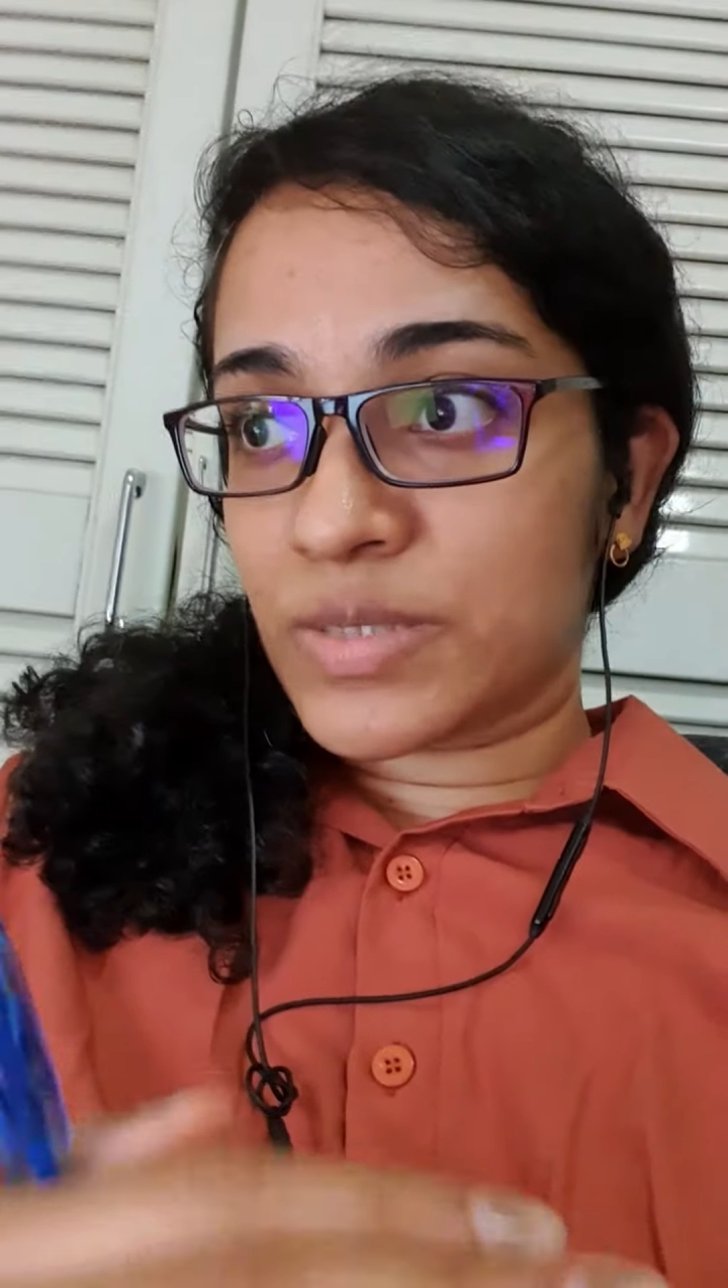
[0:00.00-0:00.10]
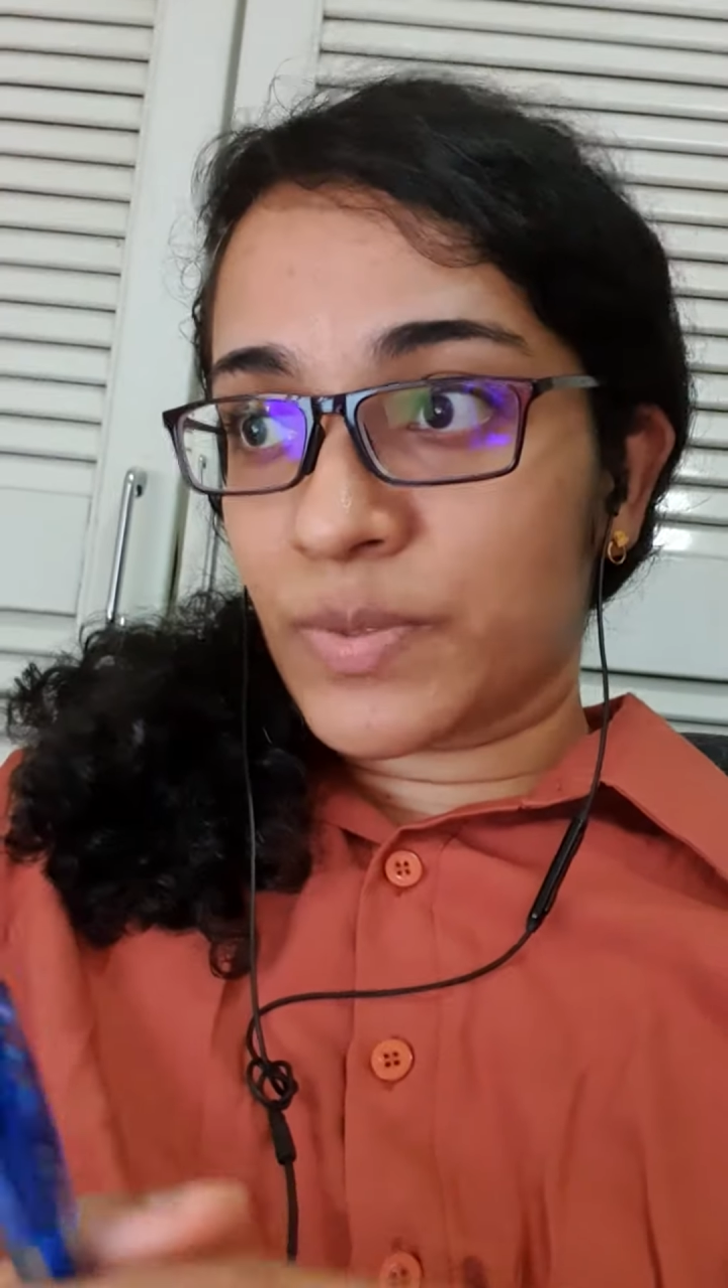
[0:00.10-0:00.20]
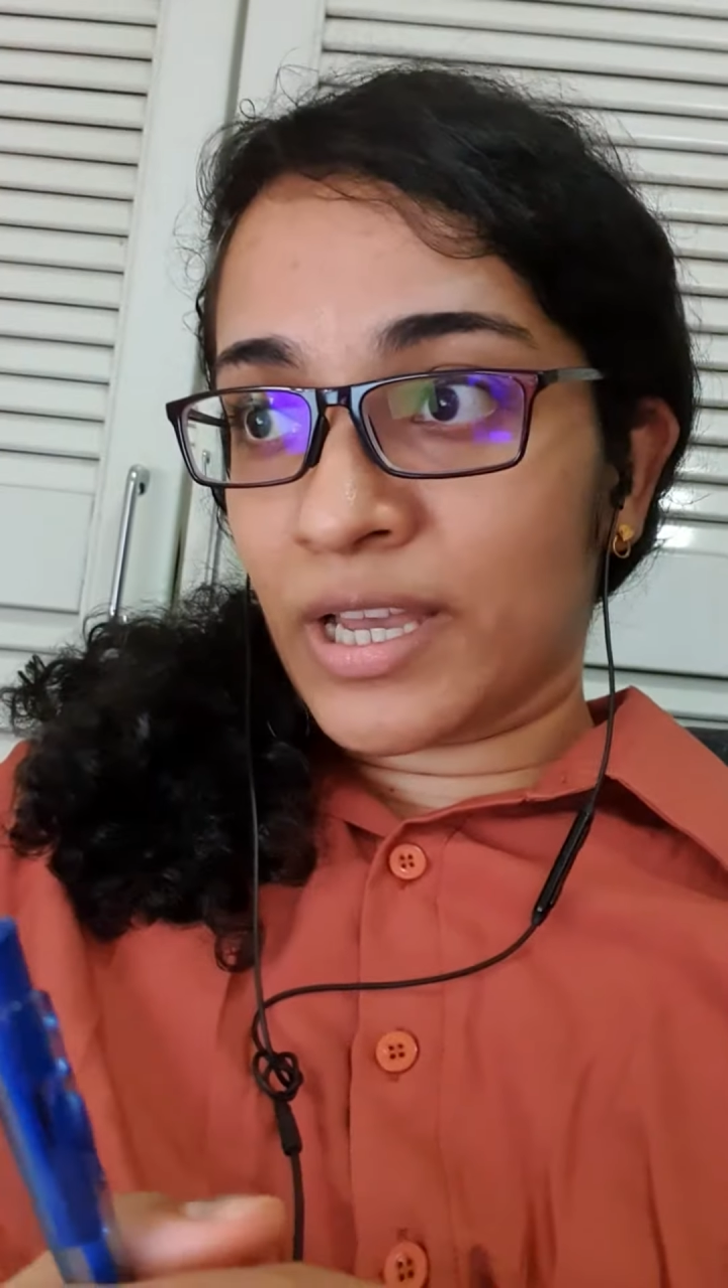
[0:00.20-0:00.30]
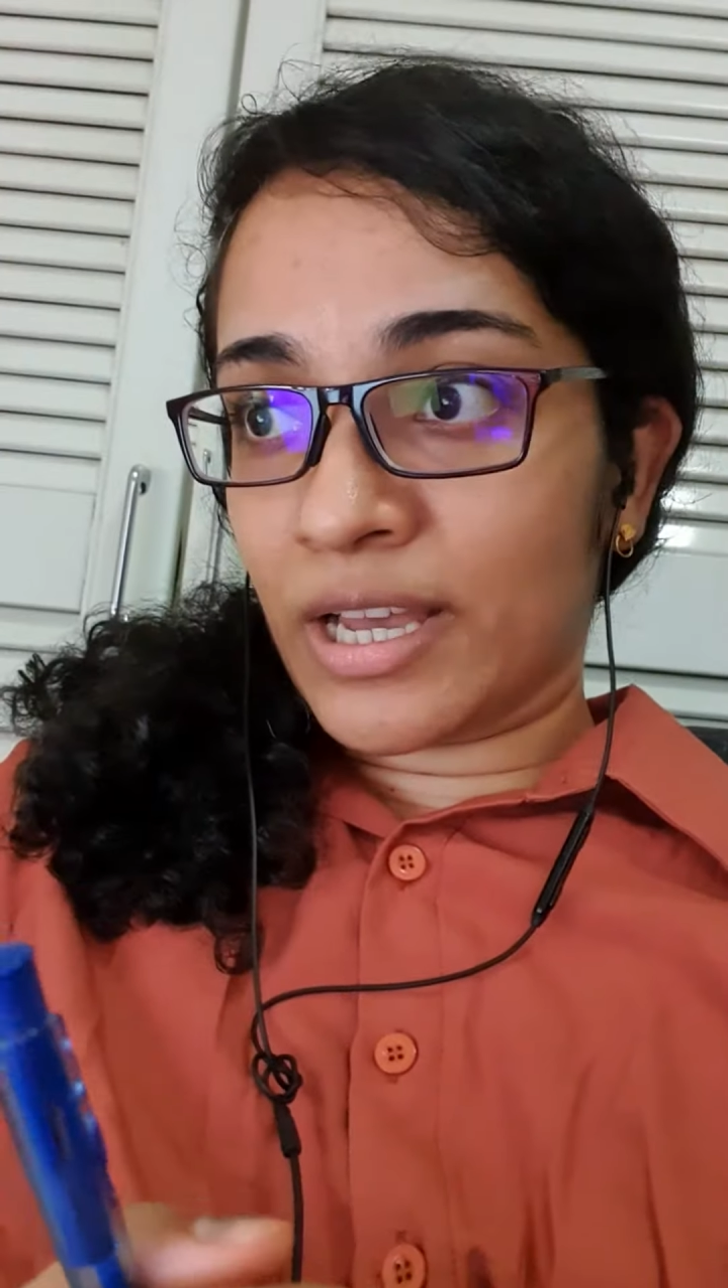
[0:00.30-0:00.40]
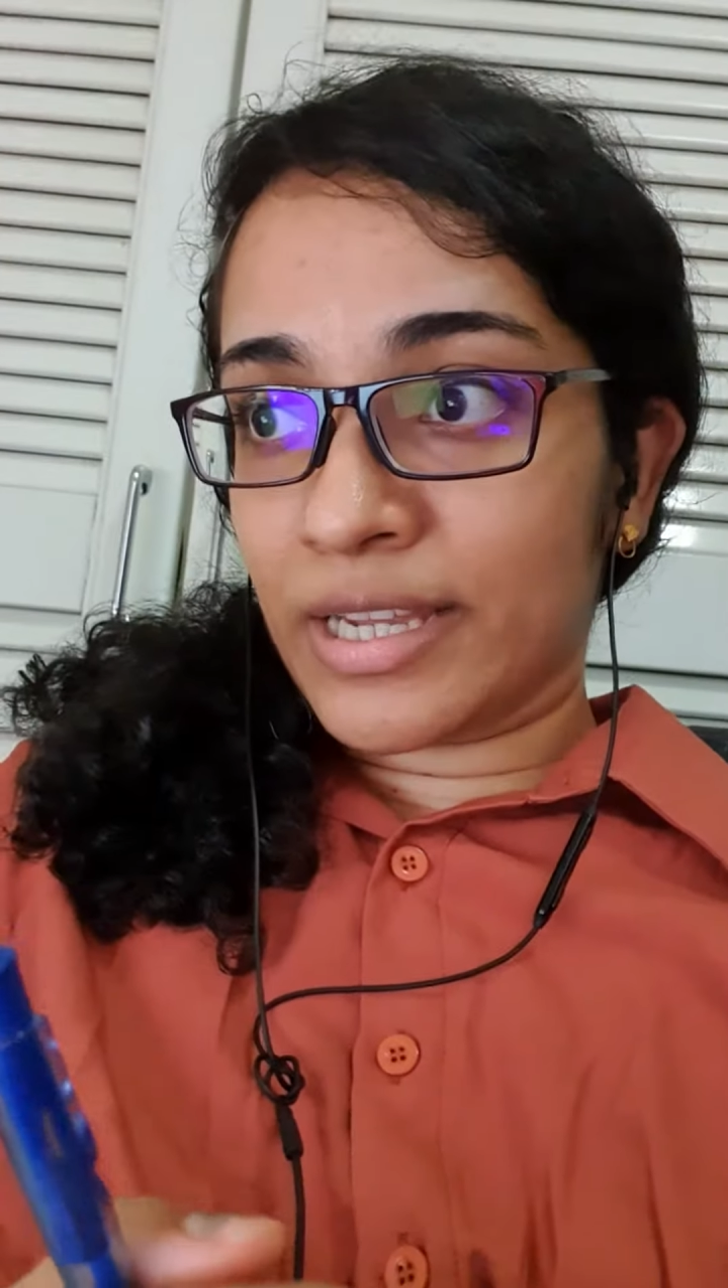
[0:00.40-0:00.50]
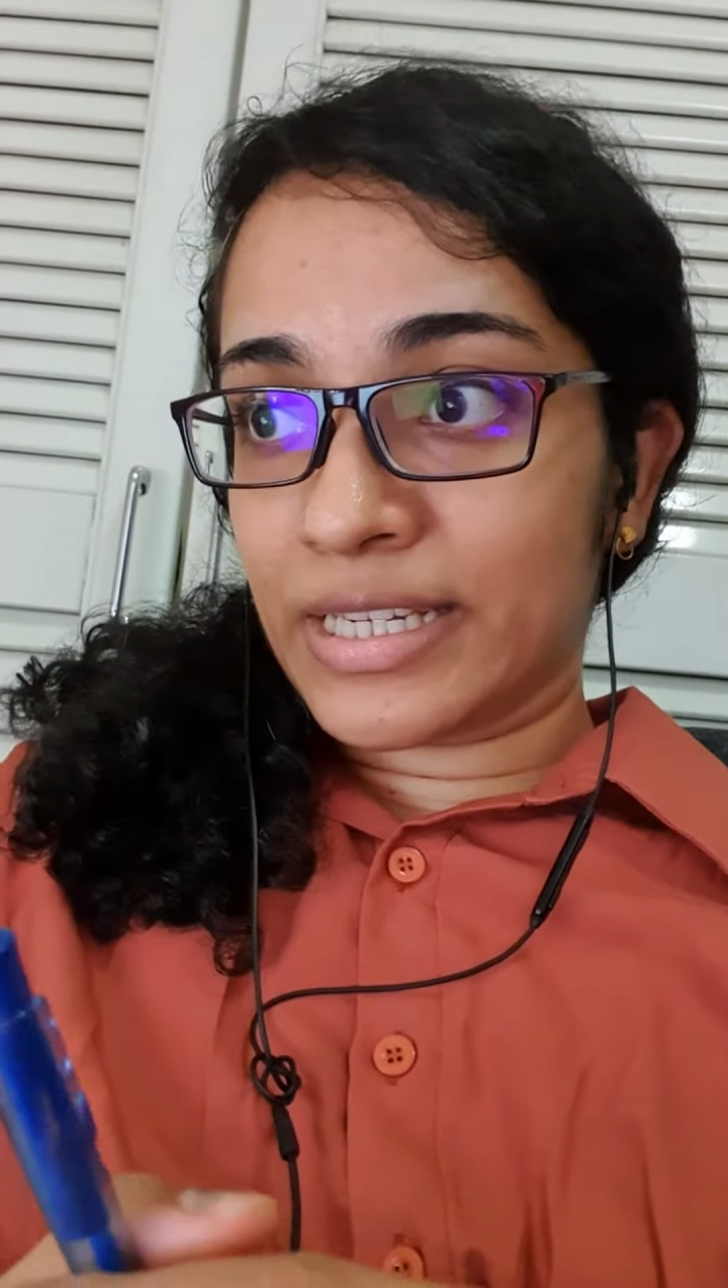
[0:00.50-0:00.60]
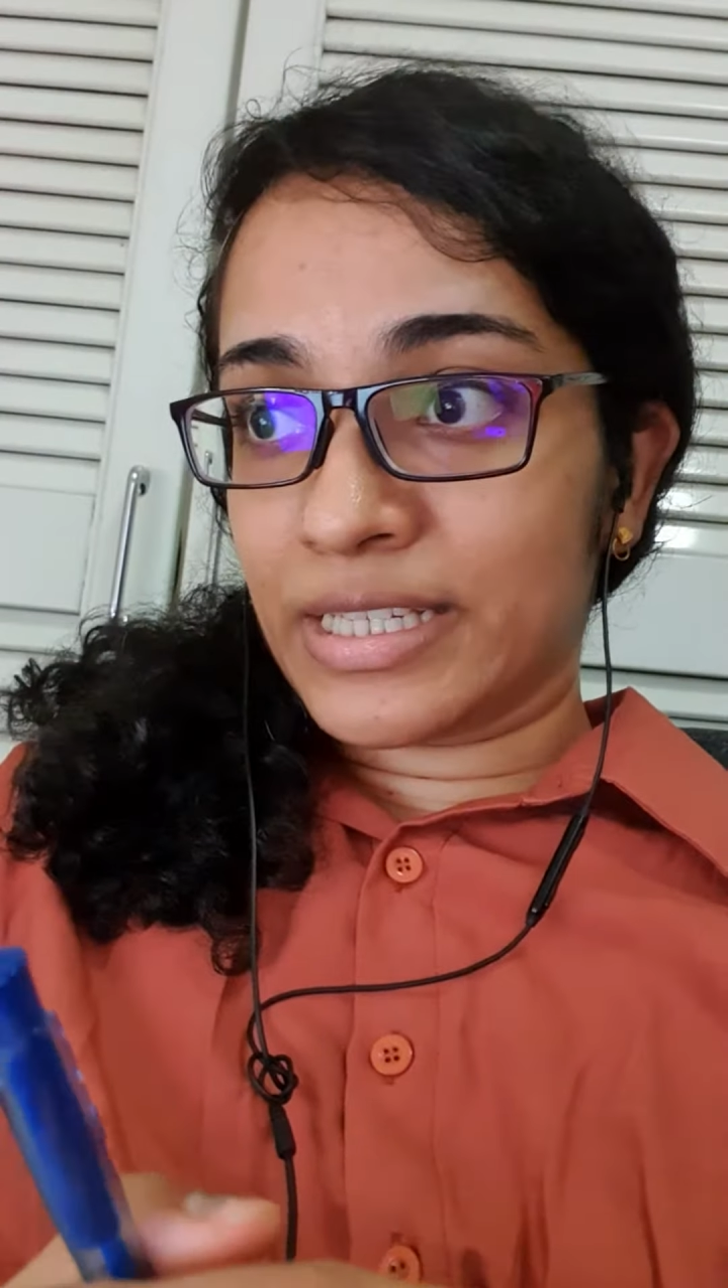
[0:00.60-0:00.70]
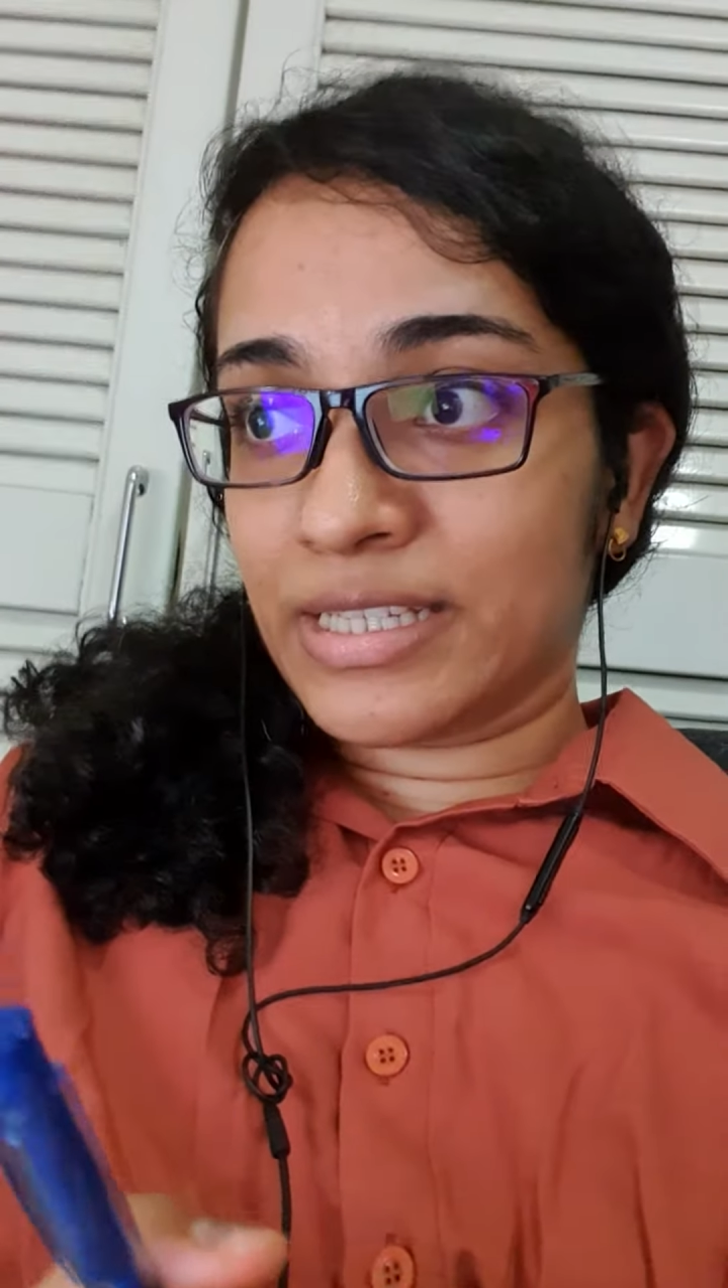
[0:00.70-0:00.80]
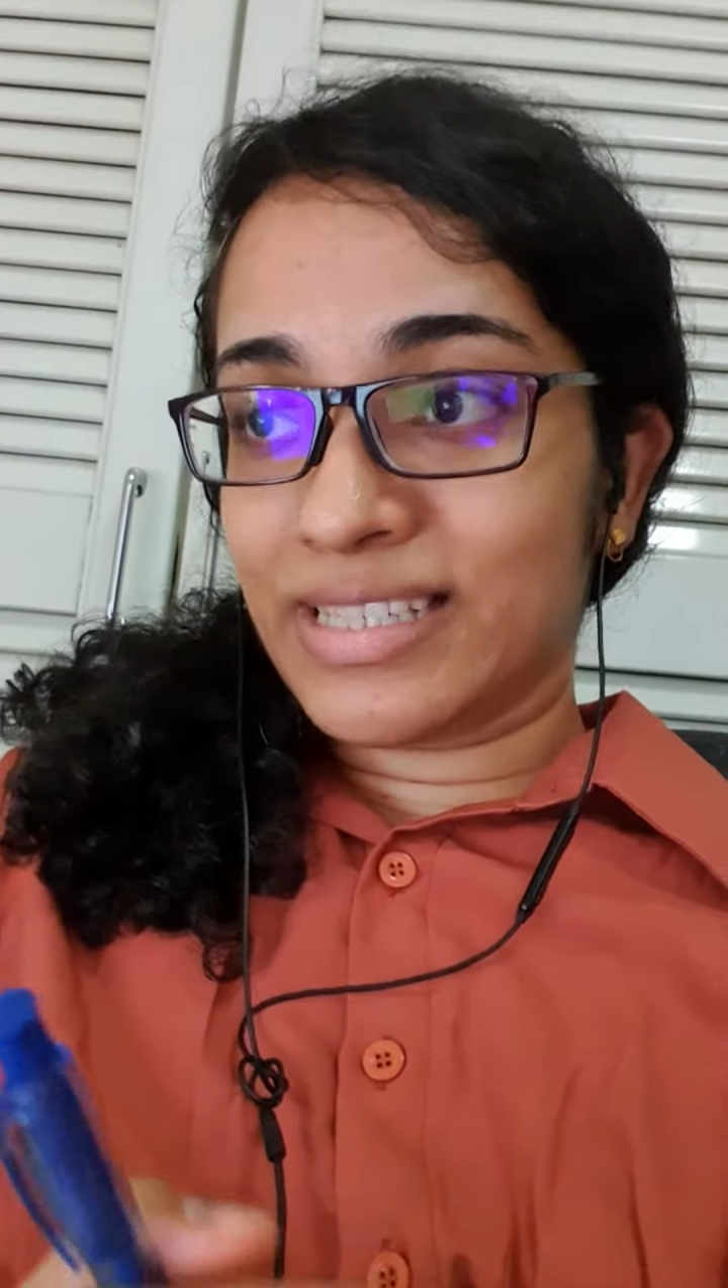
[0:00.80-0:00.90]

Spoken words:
behind